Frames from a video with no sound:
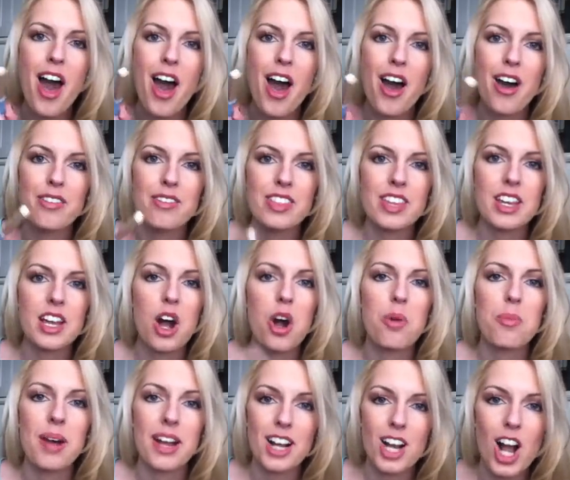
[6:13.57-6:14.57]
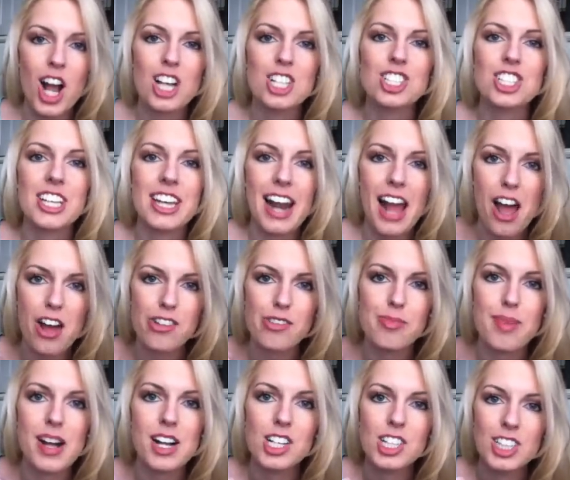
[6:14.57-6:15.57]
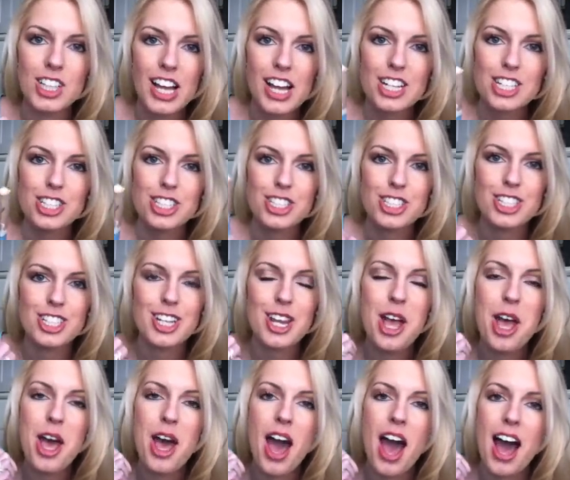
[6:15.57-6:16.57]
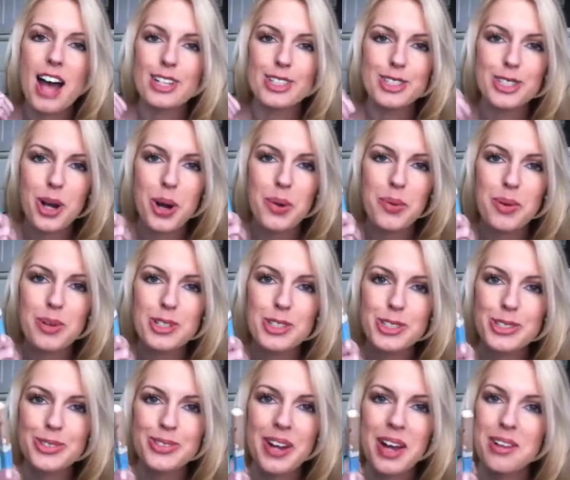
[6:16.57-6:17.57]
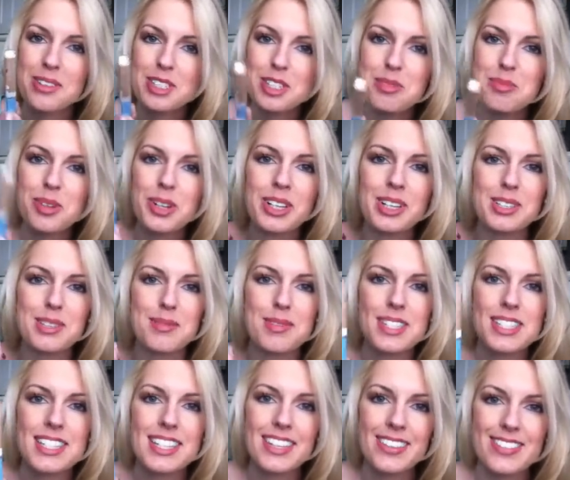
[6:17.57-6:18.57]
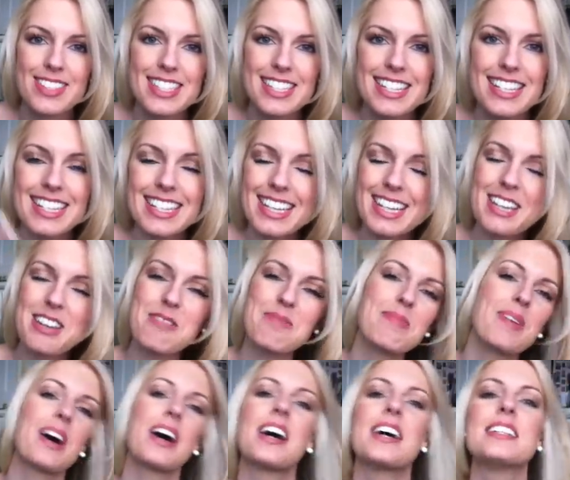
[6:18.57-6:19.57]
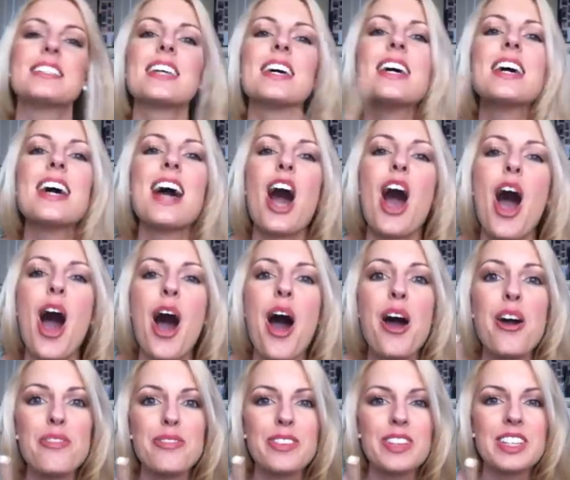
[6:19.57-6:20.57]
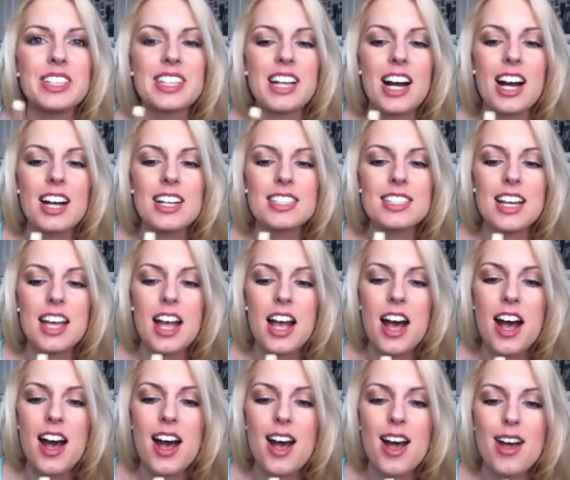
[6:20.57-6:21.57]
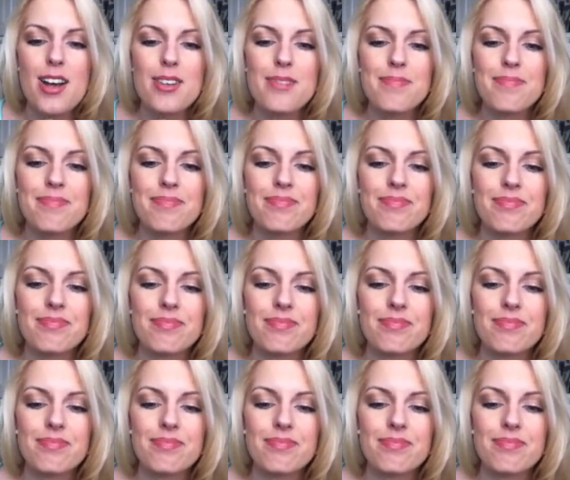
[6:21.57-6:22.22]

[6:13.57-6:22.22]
of the, oh my gosh, get out of my collection, I don't want you around anymore, because I'm sick of seeing it. But hopefully not. Yeah,